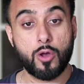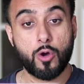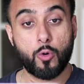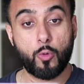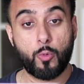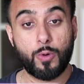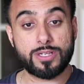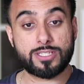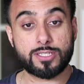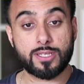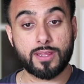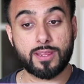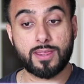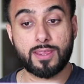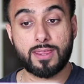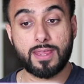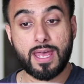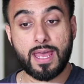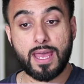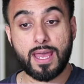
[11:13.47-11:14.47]
which
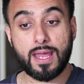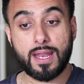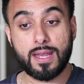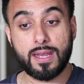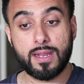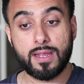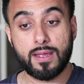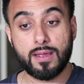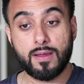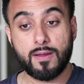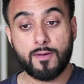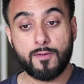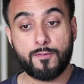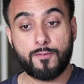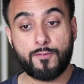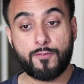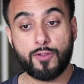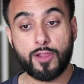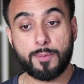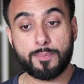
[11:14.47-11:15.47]
then
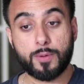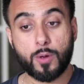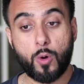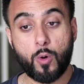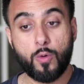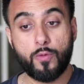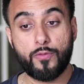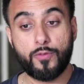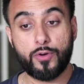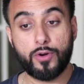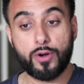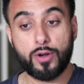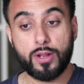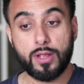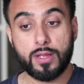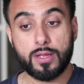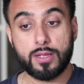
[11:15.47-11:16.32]
flipped over